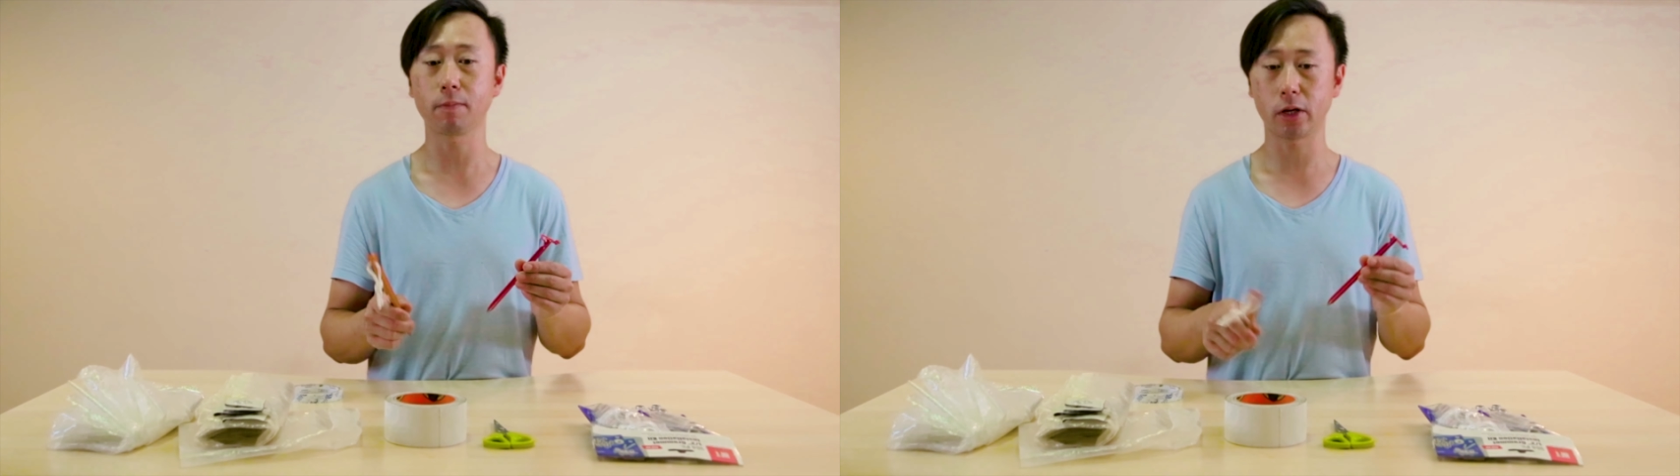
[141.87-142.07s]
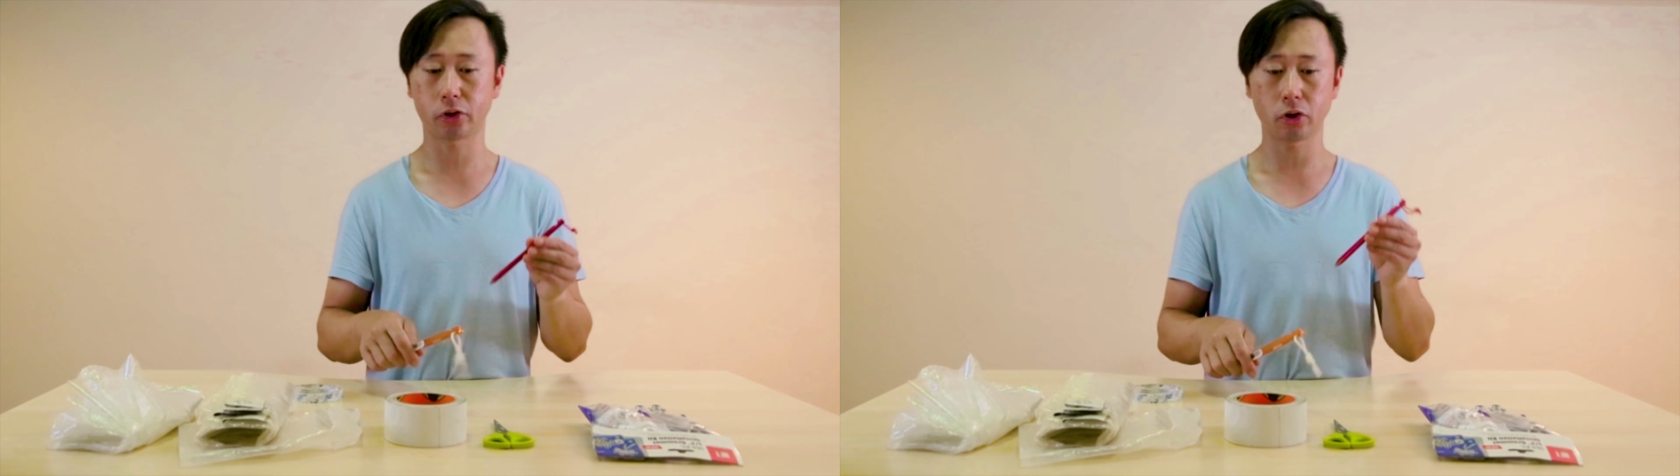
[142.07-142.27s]

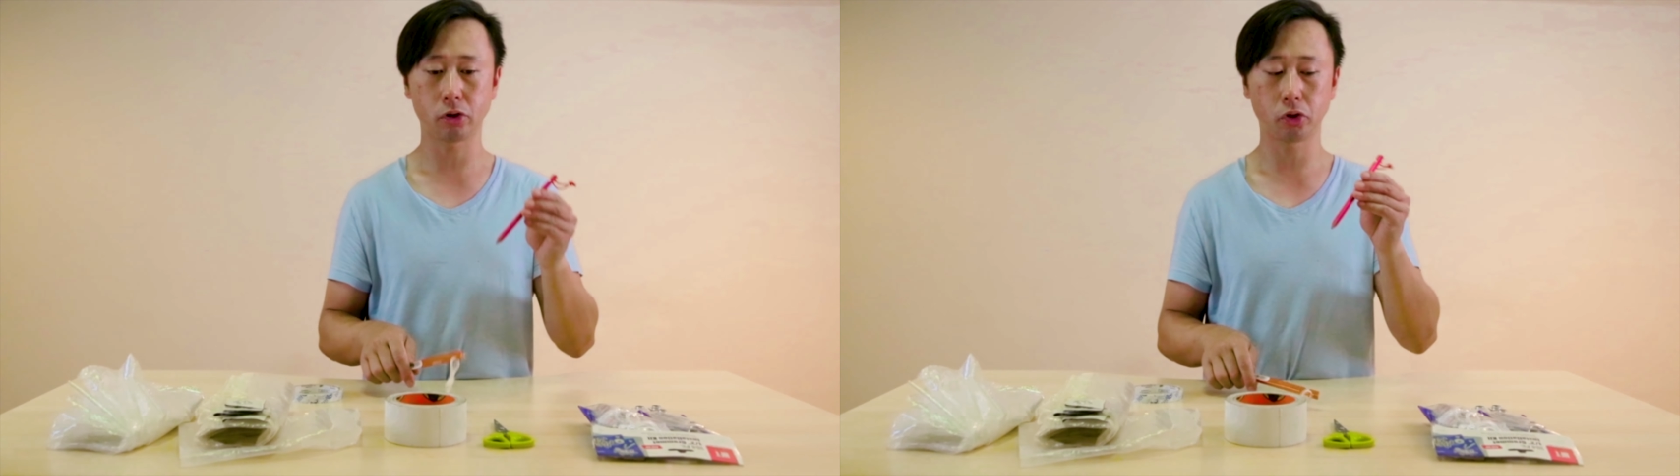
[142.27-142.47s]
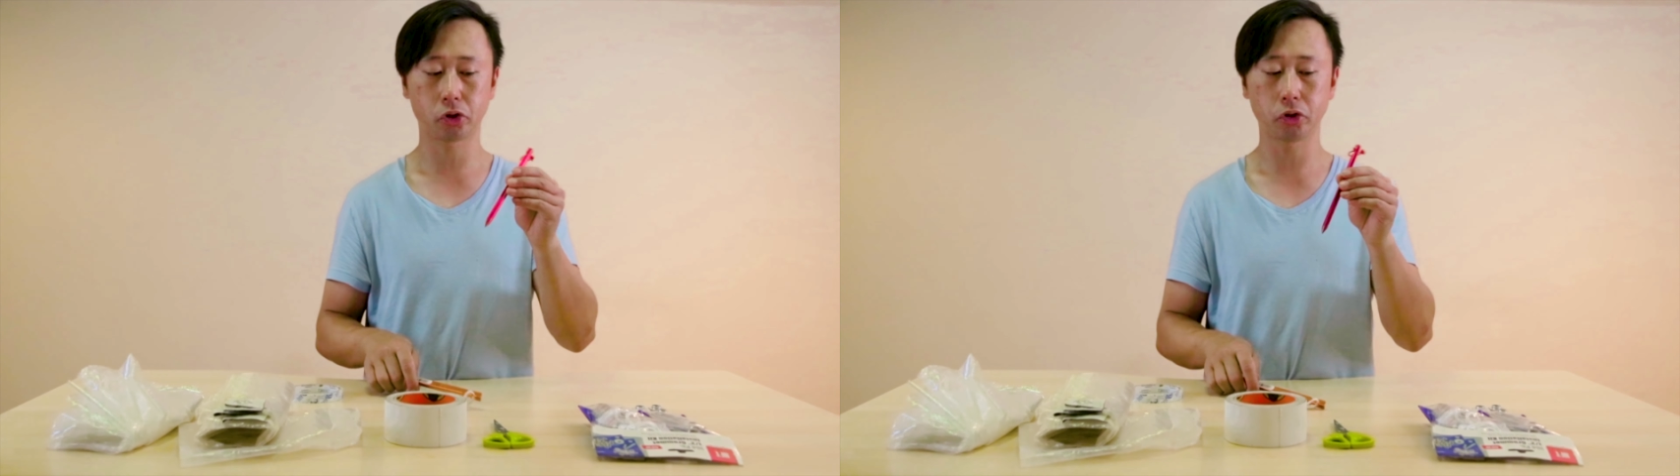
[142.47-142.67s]
make sure
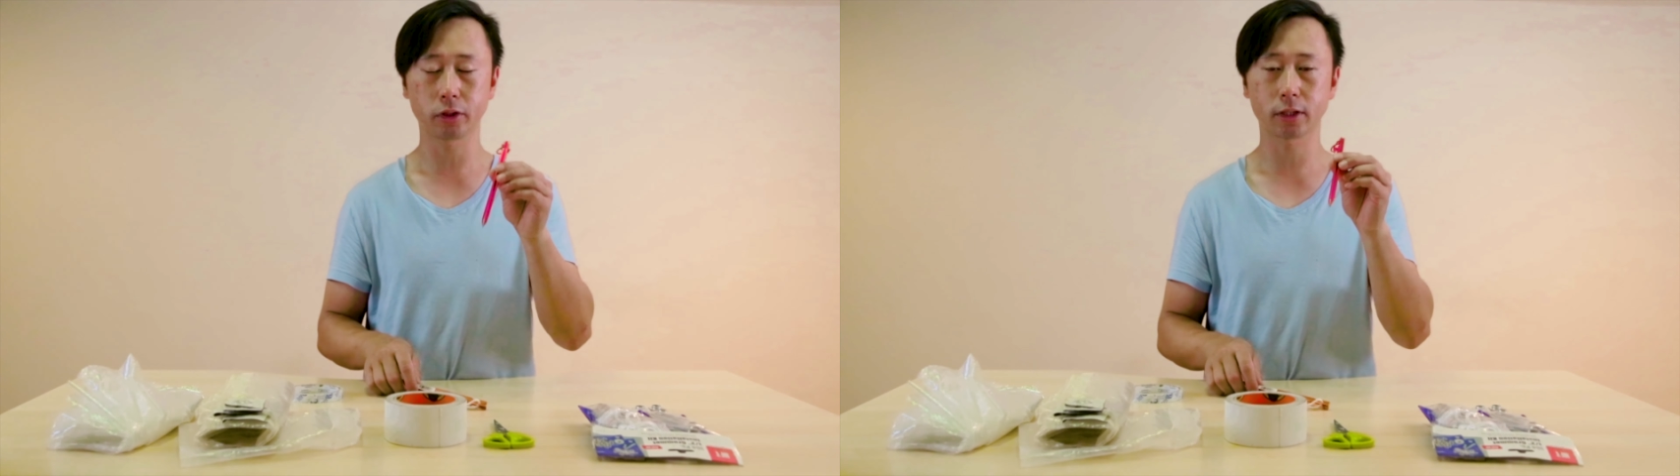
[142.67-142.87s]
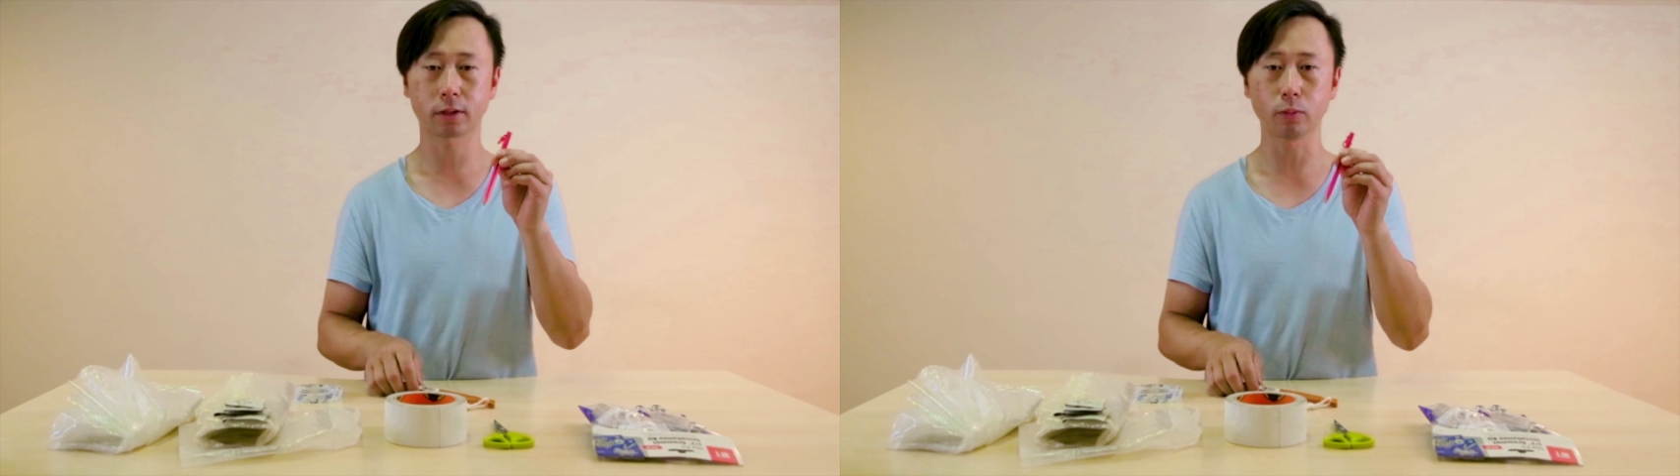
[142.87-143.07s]
you
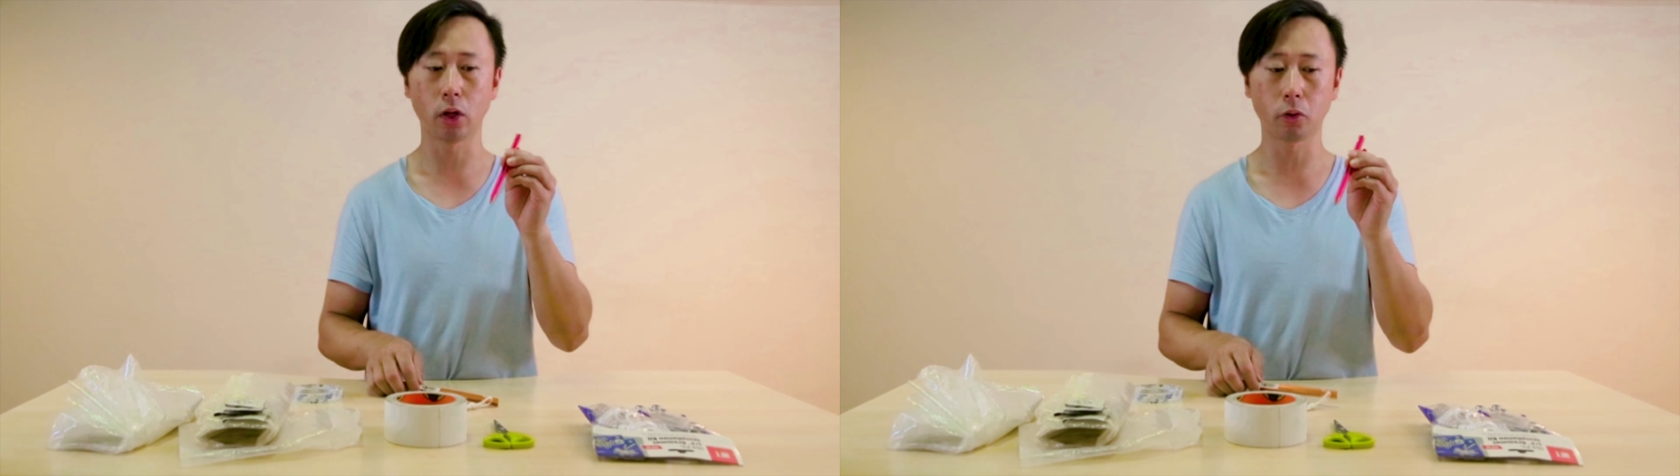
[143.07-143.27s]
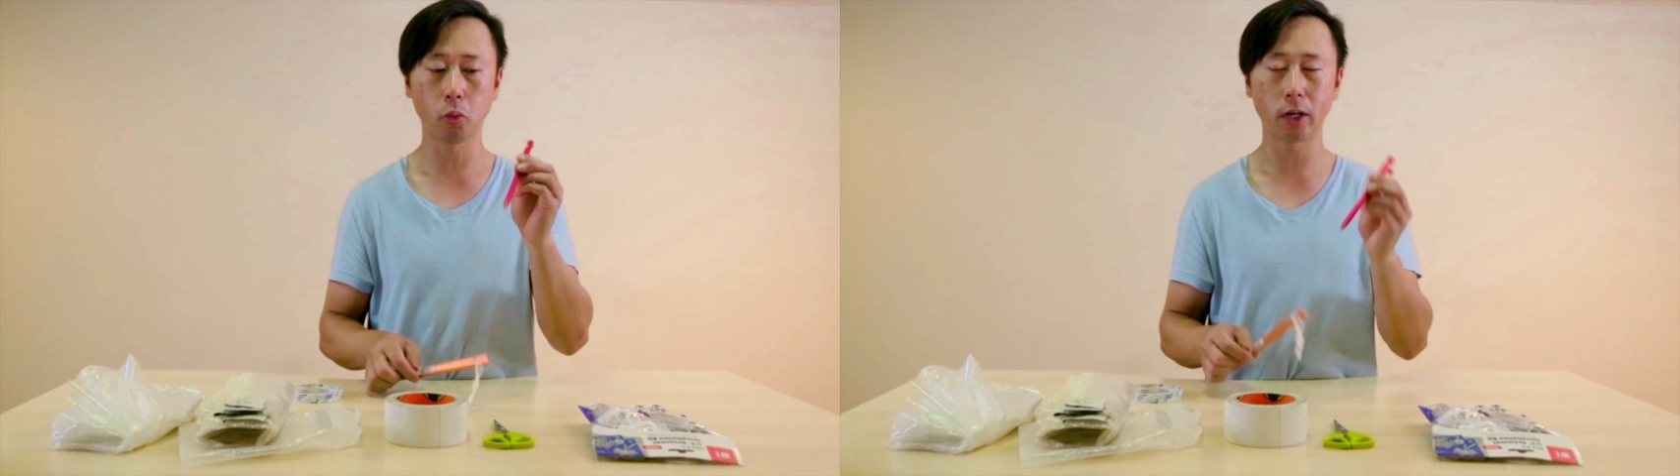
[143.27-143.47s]
choose a
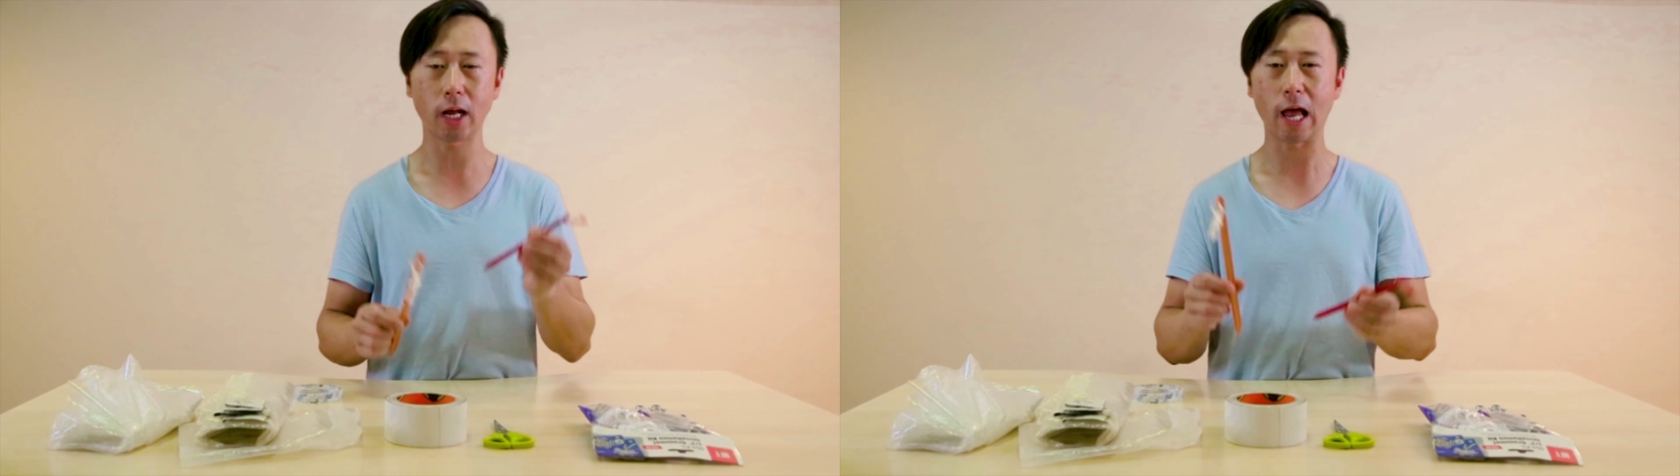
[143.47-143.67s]
smaller one,